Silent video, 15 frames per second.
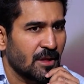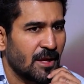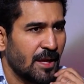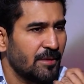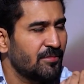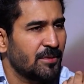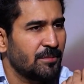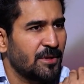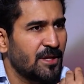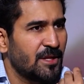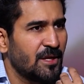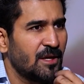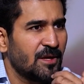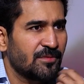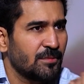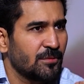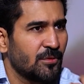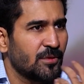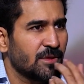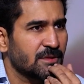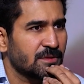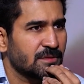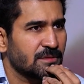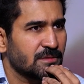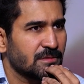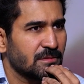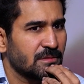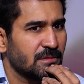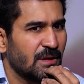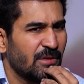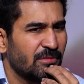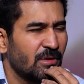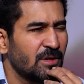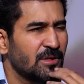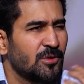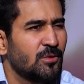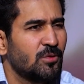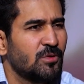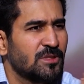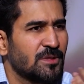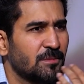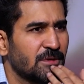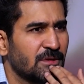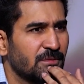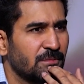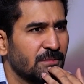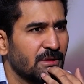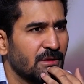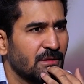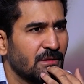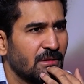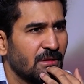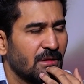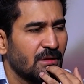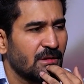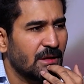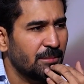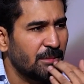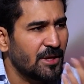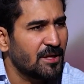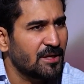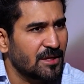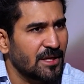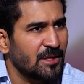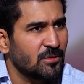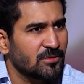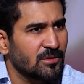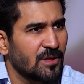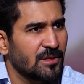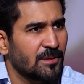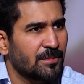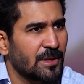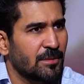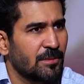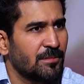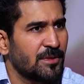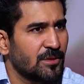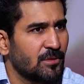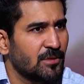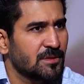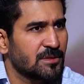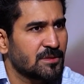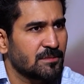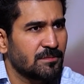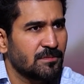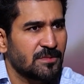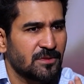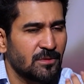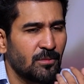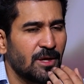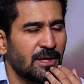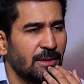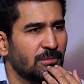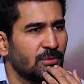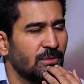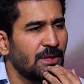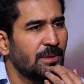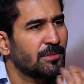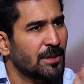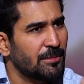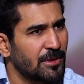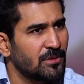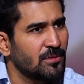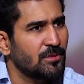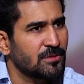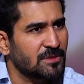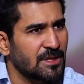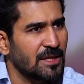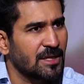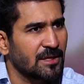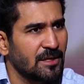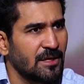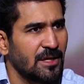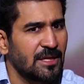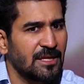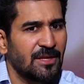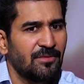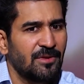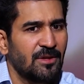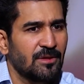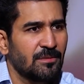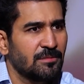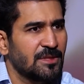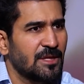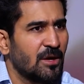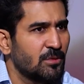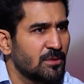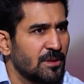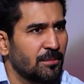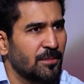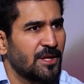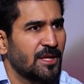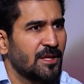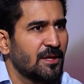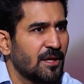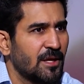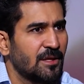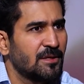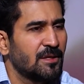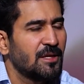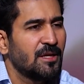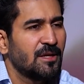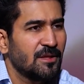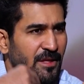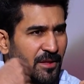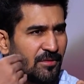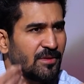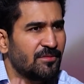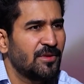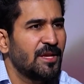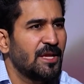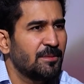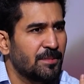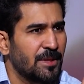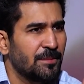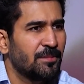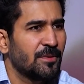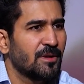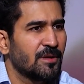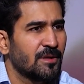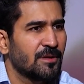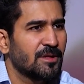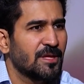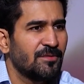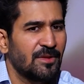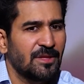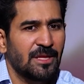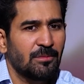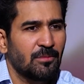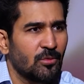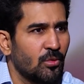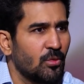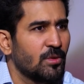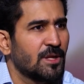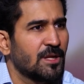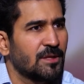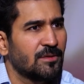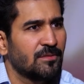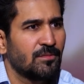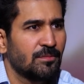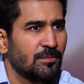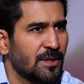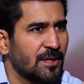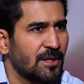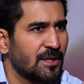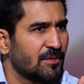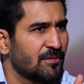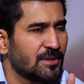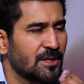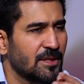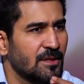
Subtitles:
I'm from India, from US. I've got huge amount of money. Coming and trying to solve the problem in US... So what I'm doing, I'm coming to Sri Lanka and giving out the money and feeding people, giving them gold and money and everything.